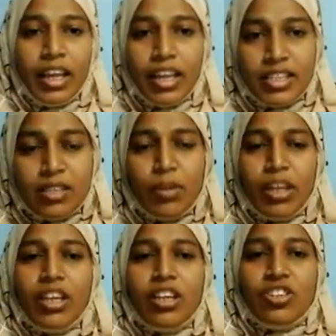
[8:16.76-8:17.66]
Yes,
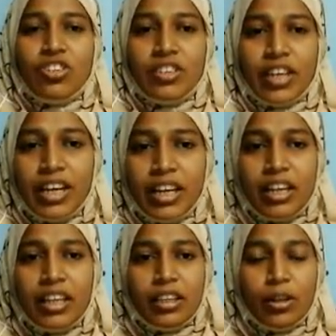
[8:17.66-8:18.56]
my dear children.
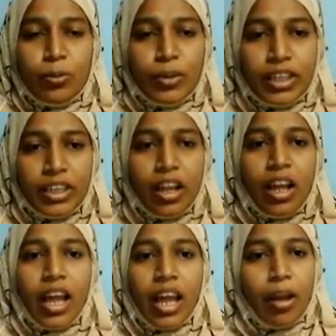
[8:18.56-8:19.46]
The word
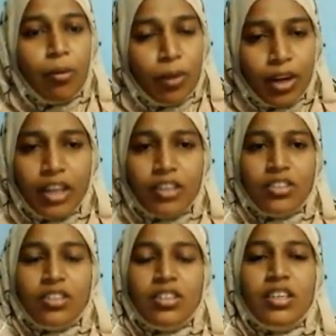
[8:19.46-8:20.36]

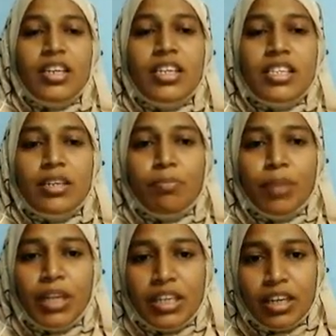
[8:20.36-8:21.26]
average is
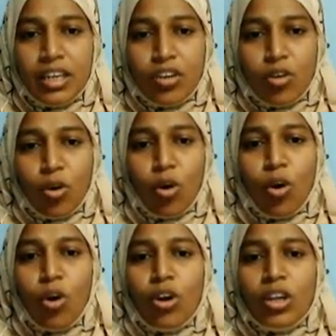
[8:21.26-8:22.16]
repeated in
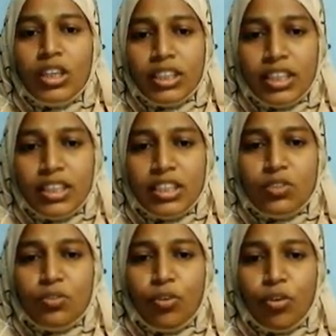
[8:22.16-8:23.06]
all
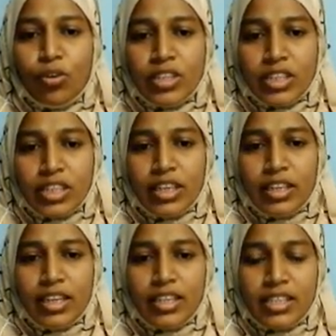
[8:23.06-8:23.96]
these 4
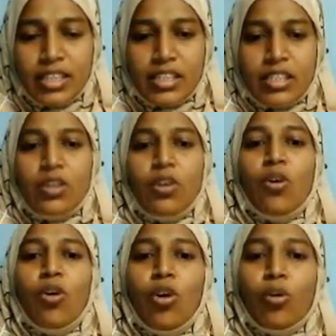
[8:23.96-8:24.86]
sentences.
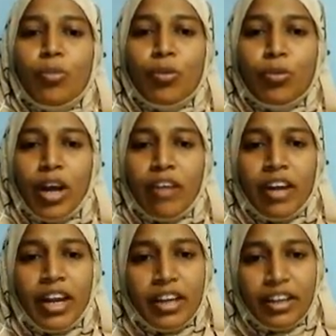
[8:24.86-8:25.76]
Hope you have
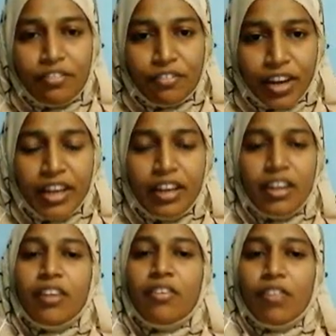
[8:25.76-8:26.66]
identified.
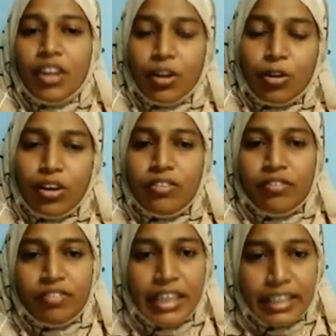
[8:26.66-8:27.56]
Very good.
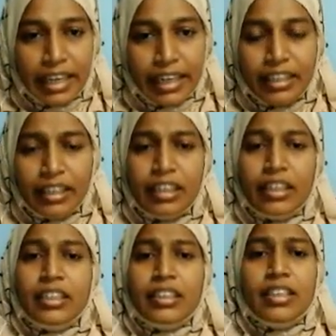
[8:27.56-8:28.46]
Well done.
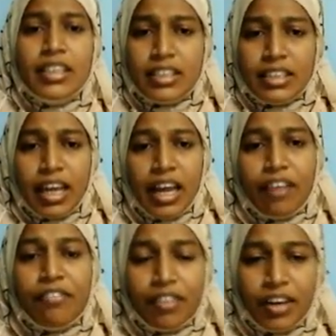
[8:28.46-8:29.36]
This
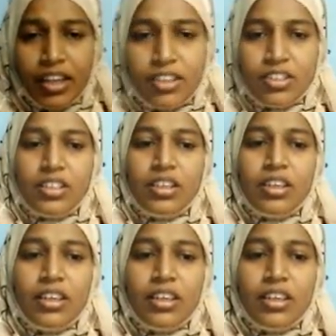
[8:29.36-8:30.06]
average